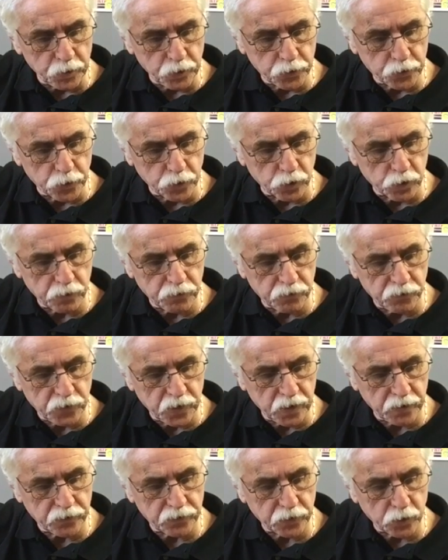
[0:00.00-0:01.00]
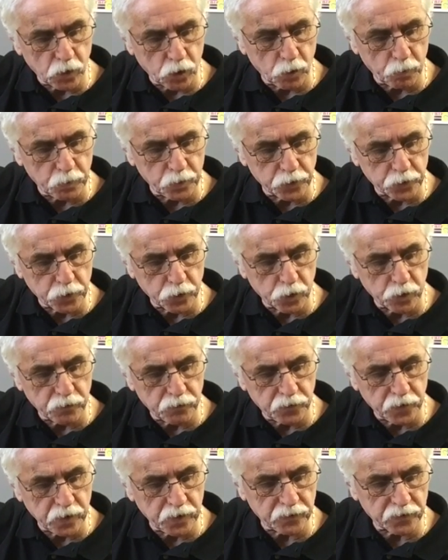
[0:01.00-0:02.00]
3rd, 5th, open, 3rd,
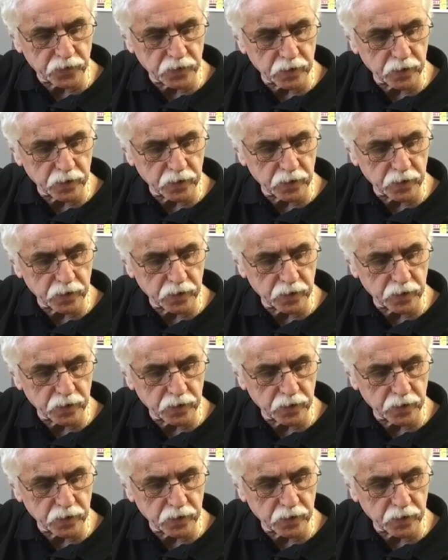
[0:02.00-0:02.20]
5th.